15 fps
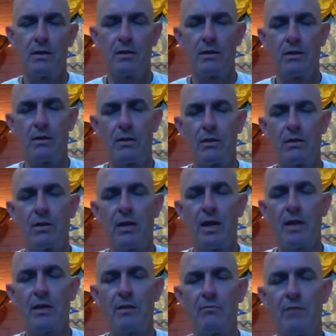The
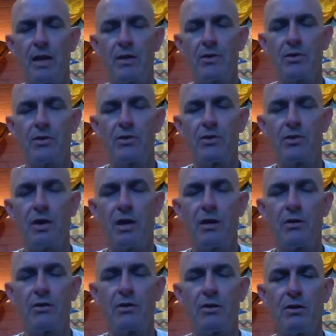tiny muscles and
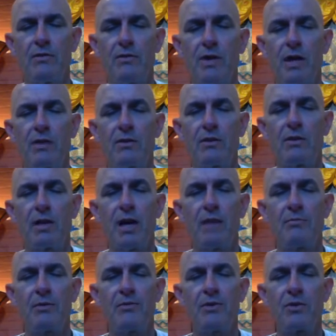nerves at the top
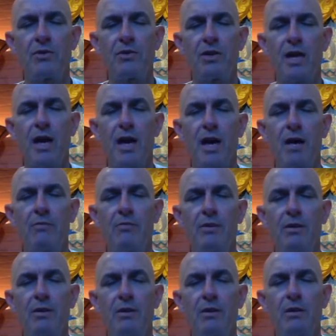of your scalp and
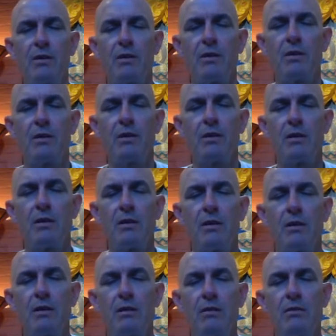the
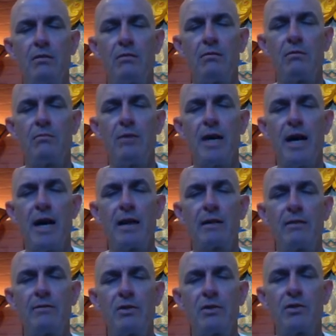back of
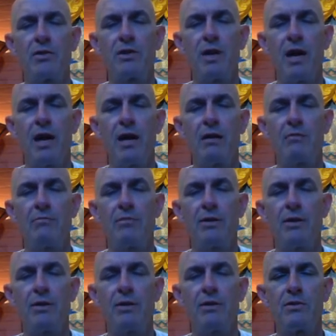your scalp,
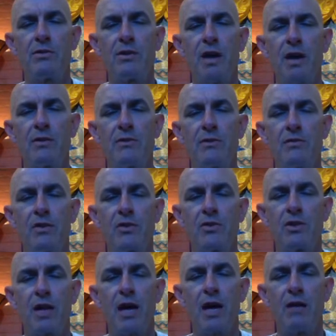the sides of your
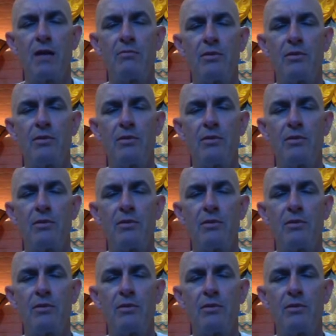scalp.